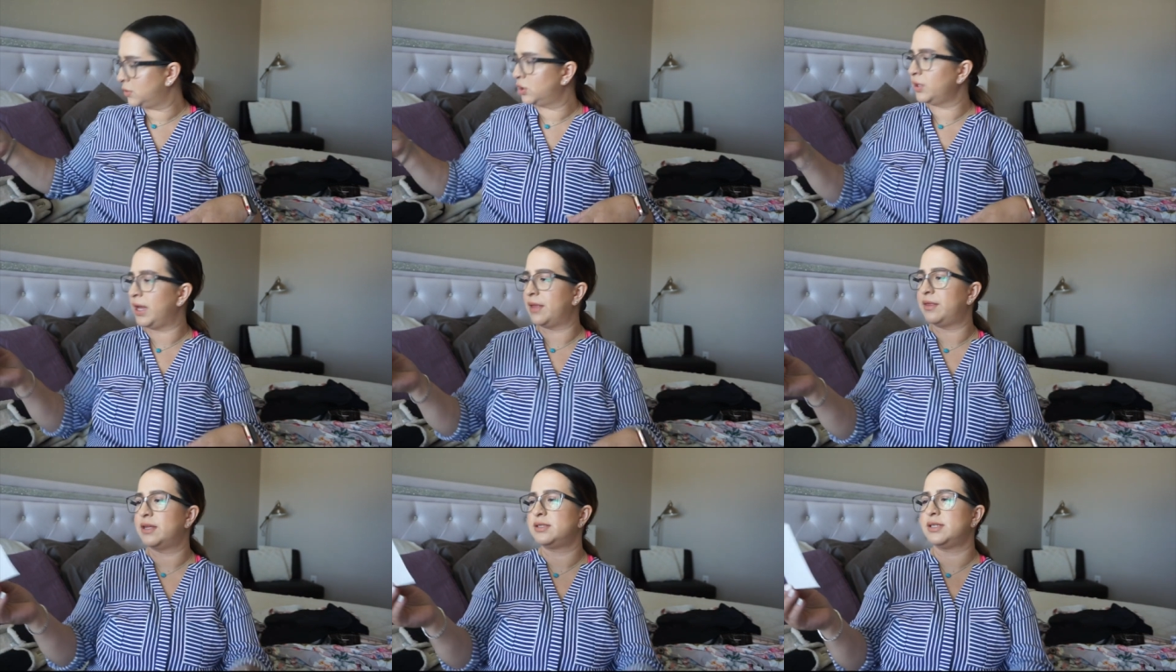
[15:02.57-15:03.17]
So
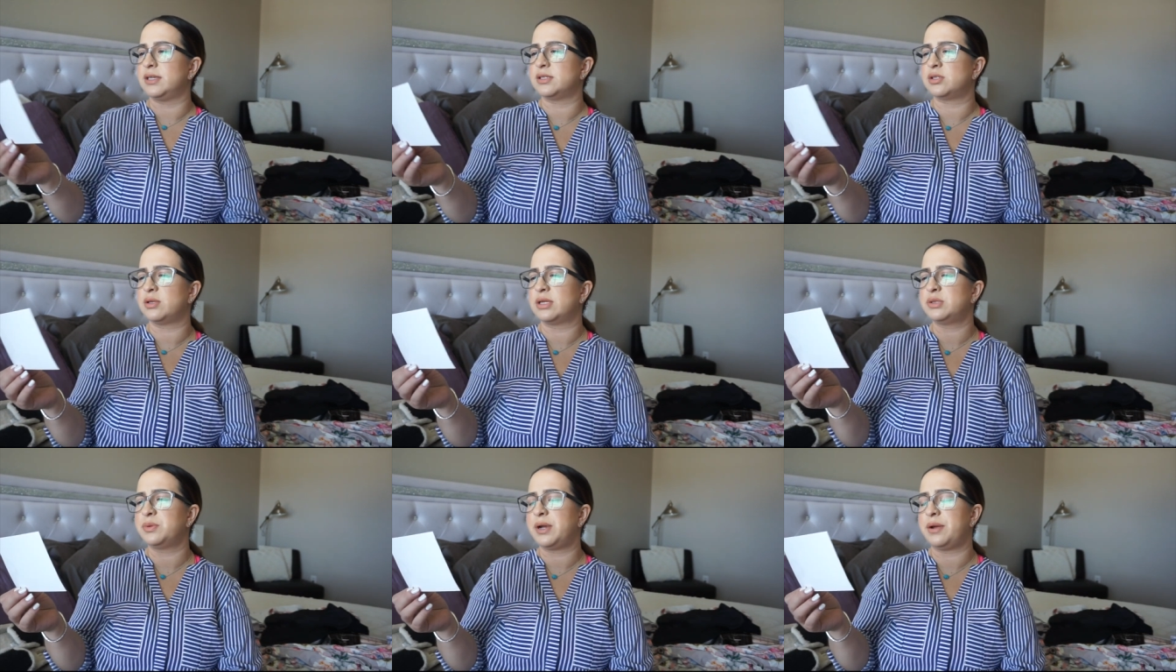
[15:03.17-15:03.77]
yeah, that's it. So
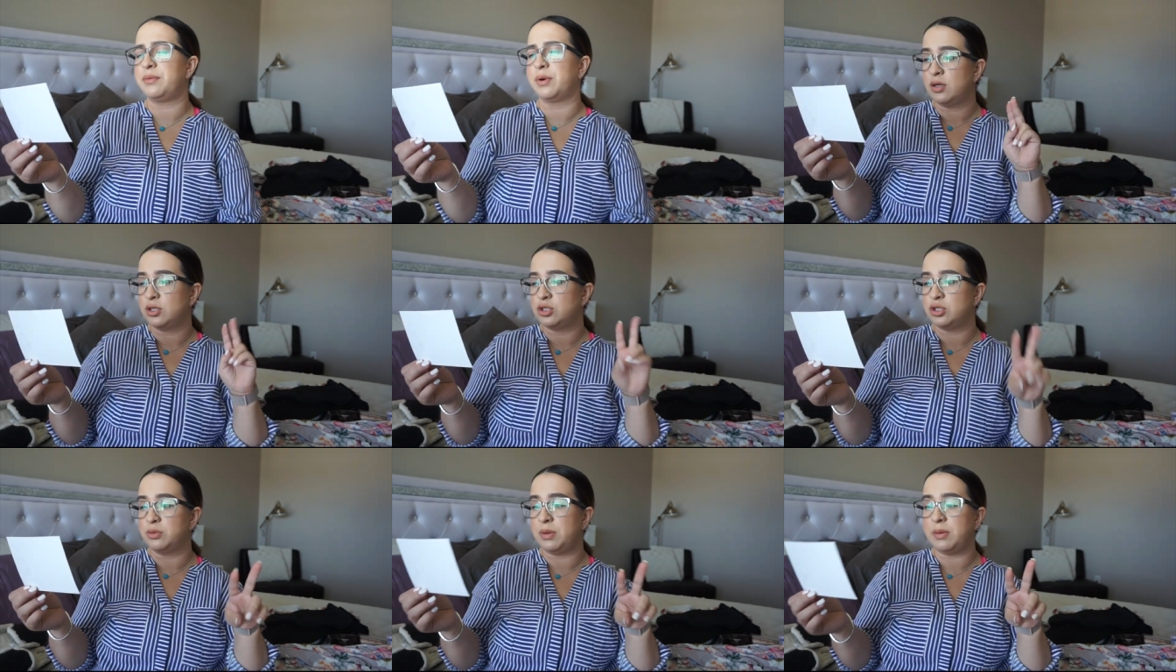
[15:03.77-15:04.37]
that's what I wrote.
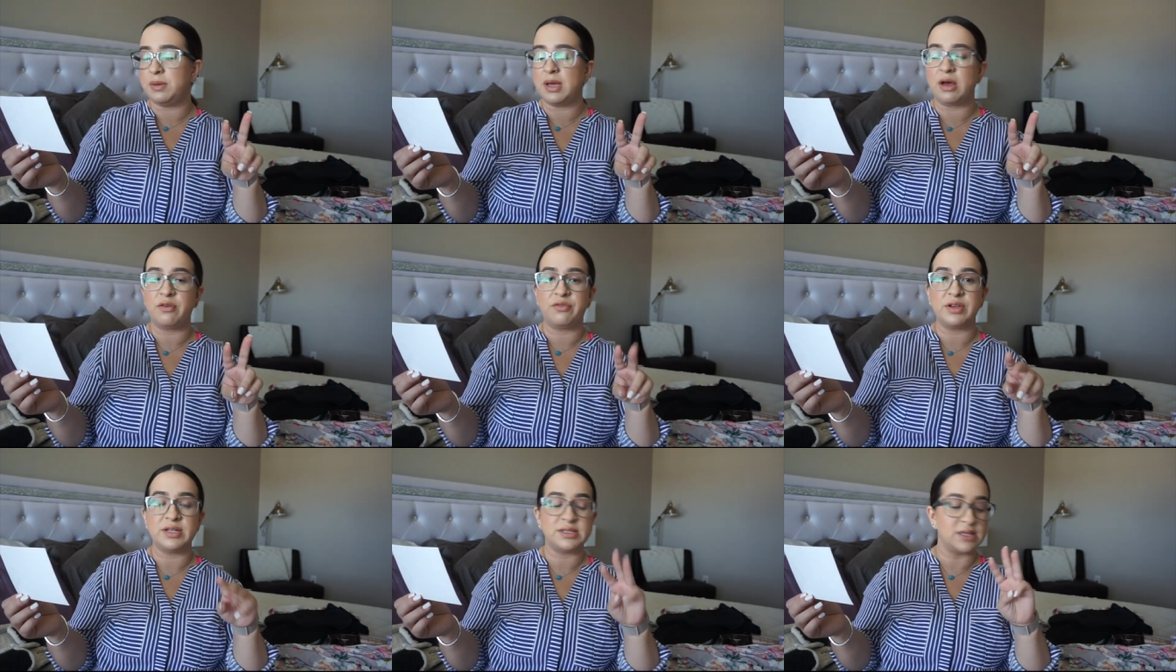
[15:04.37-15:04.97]
Two baby
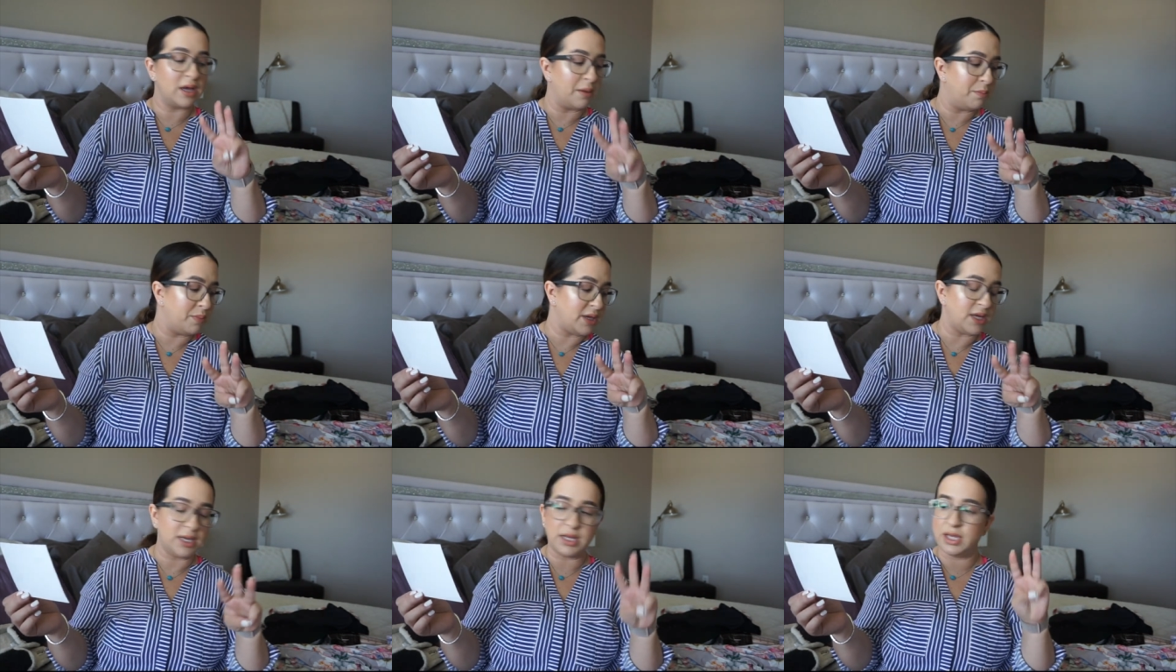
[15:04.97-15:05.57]
outfits, a
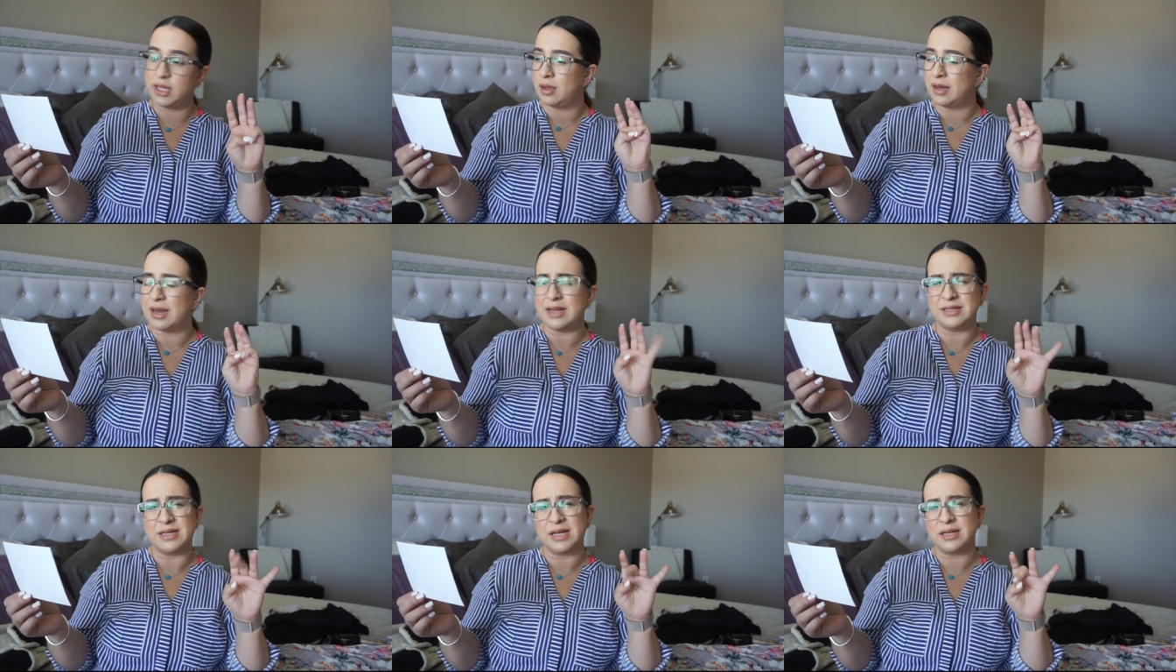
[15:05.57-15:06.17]
beanie, and
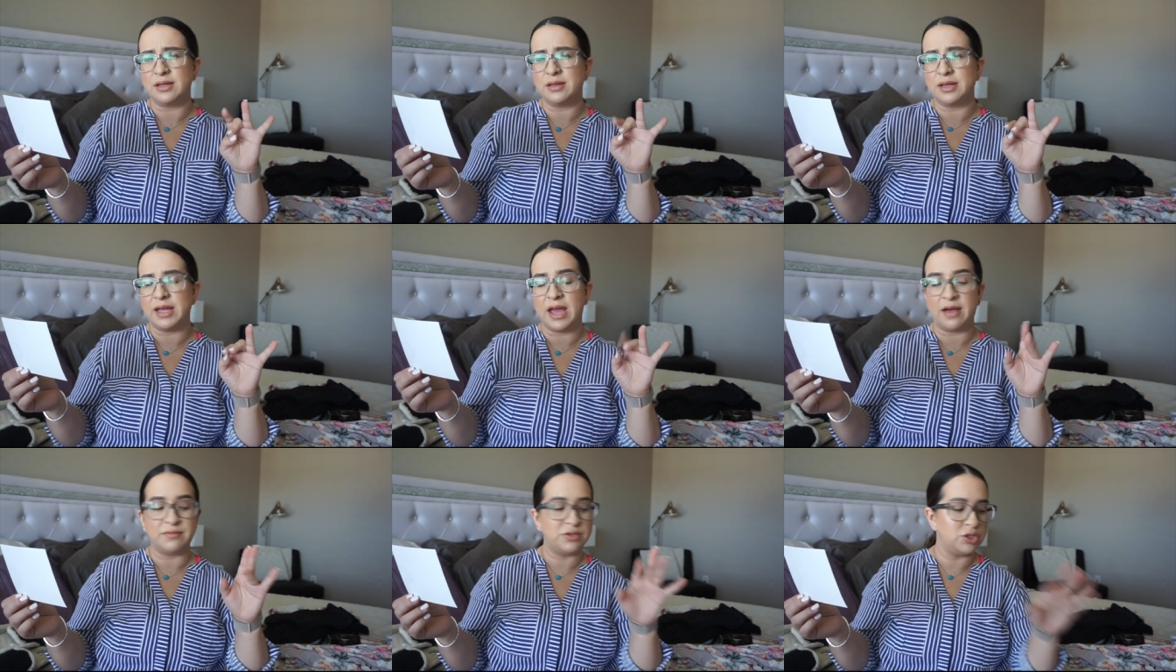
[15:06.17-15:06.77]
I technically
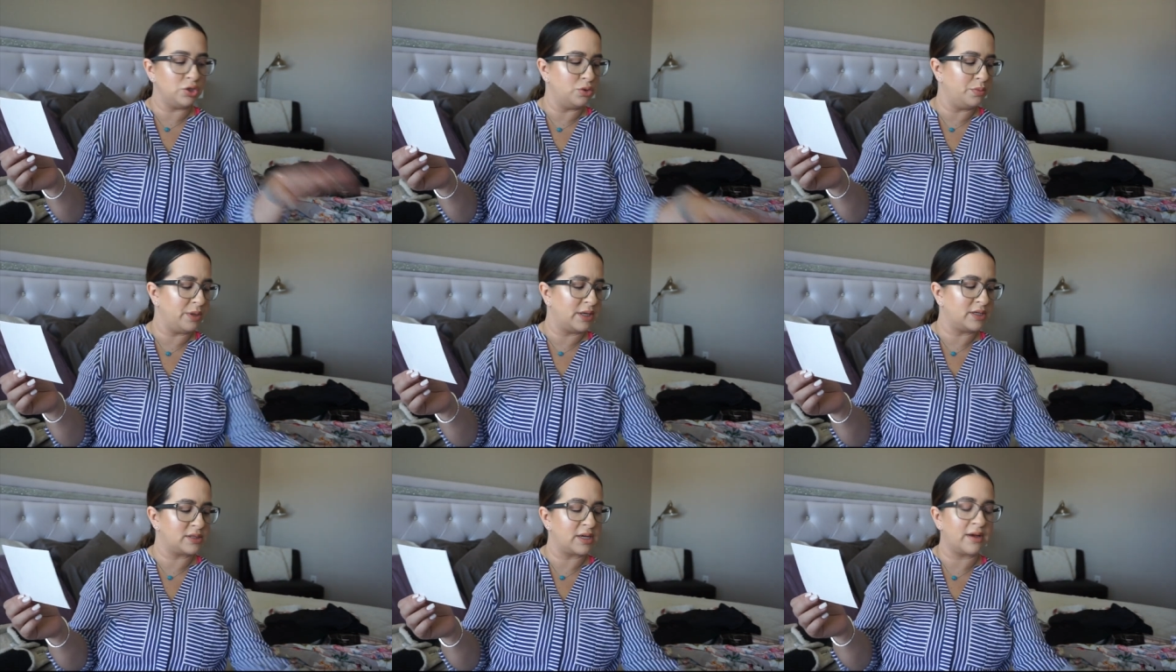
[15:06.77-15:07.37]
have two
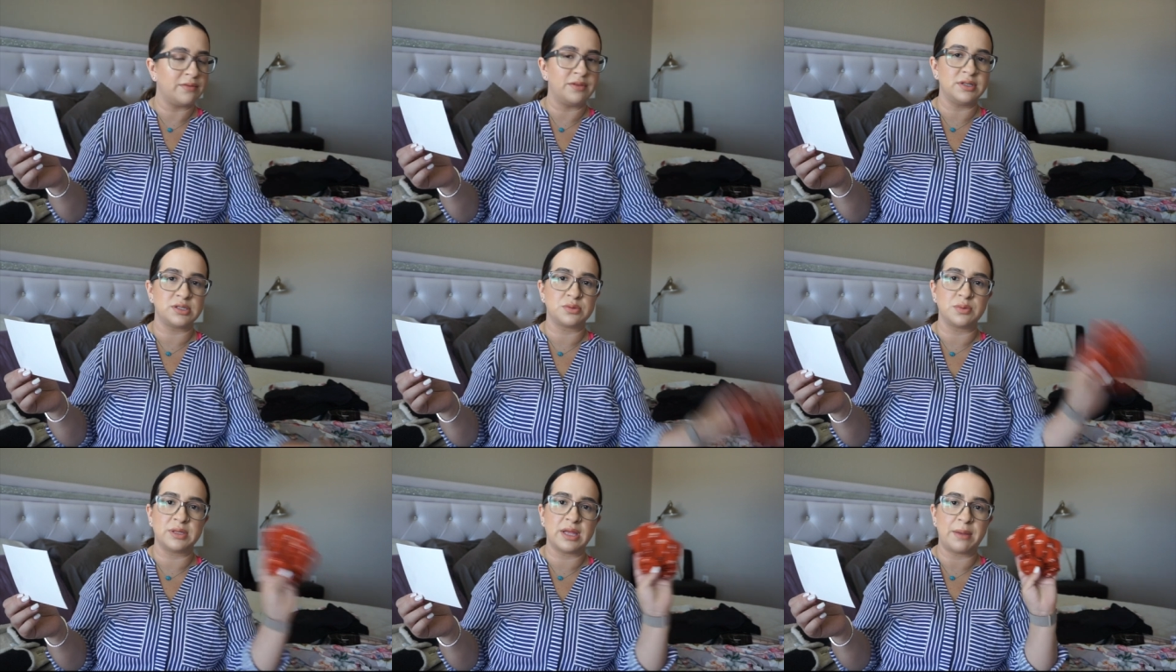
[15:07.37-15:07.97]
because I have
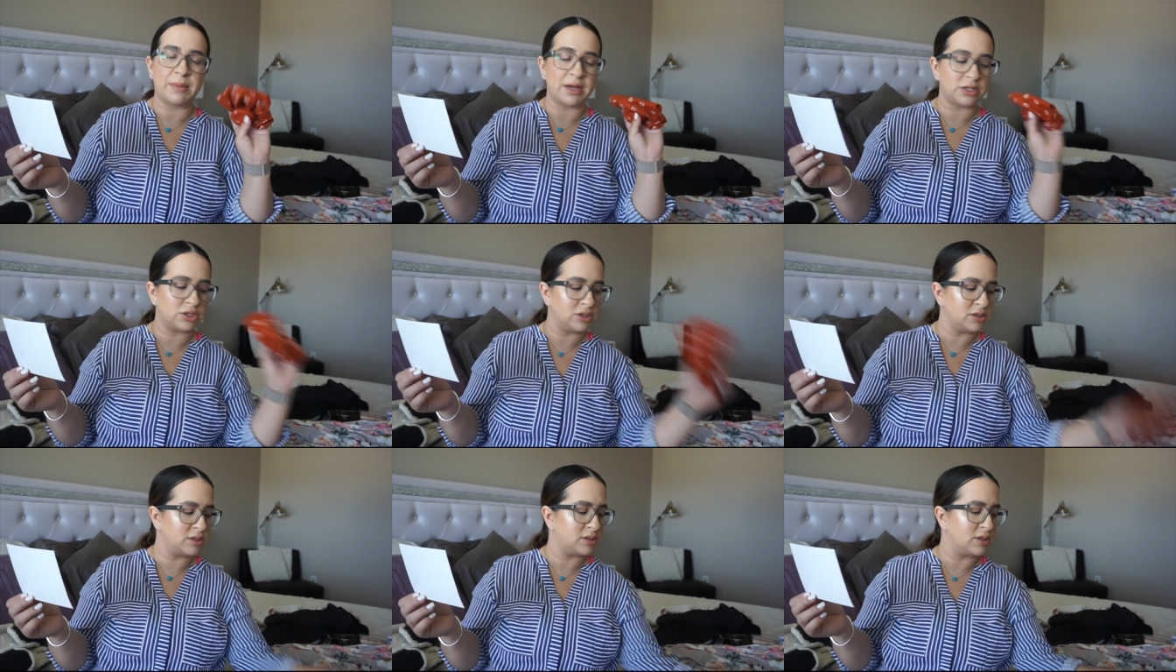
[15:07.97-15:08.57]
this one that
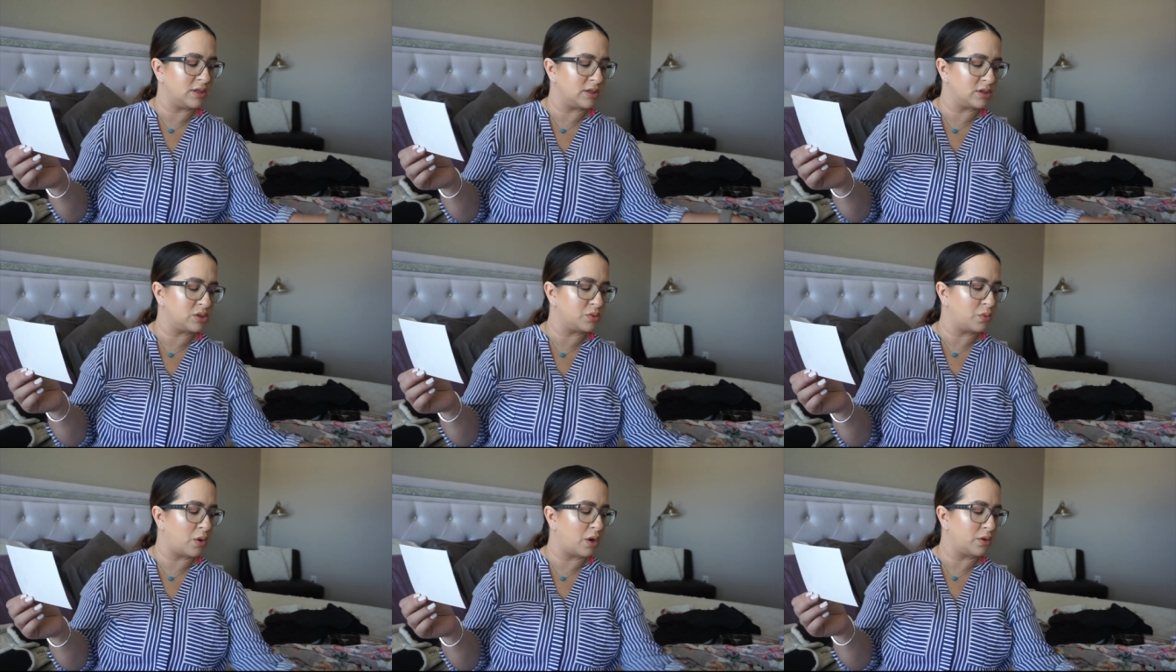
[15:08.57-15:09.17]
matches the
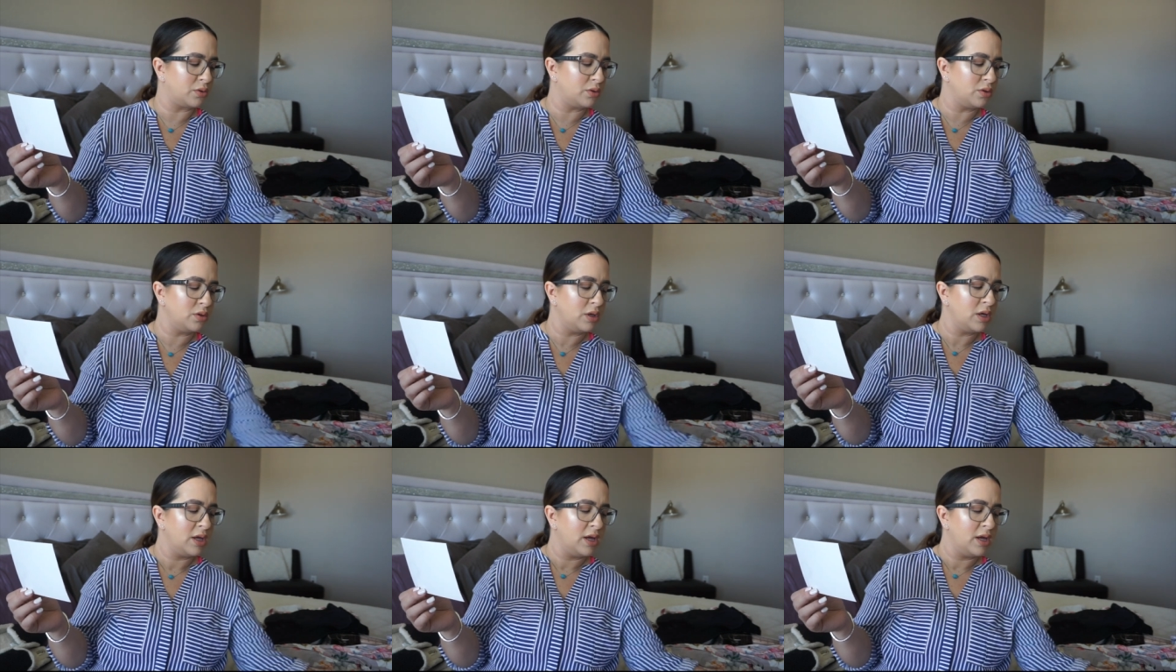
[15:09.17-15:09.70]
swaddle